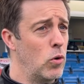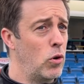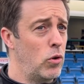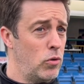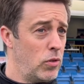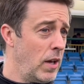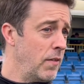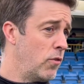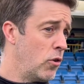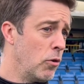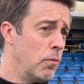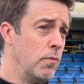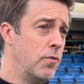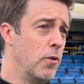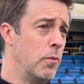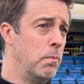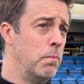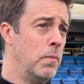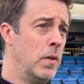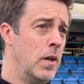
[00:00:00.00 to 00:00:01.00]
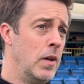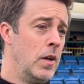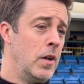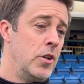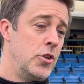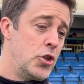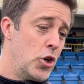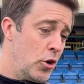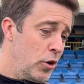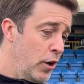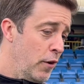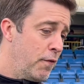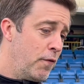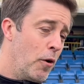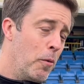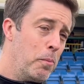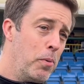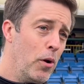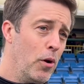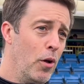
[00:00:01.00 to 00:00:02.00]
They've come from junior
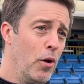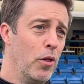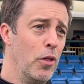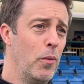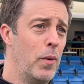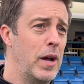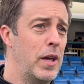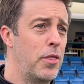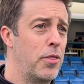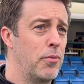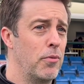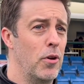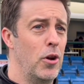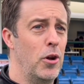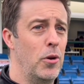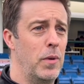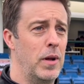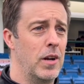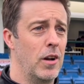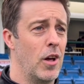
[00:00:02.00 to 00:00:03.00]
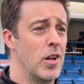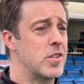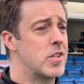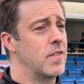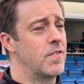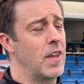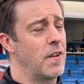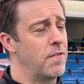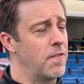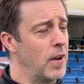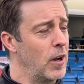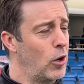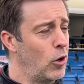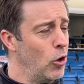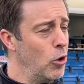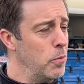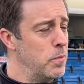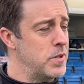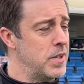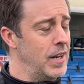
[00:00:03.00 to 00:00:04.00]
football all the way through in lots of different
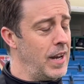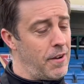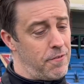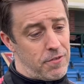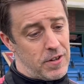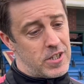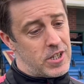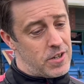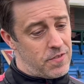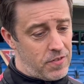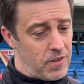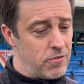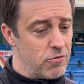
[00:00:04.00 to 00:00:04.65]
clubs in every different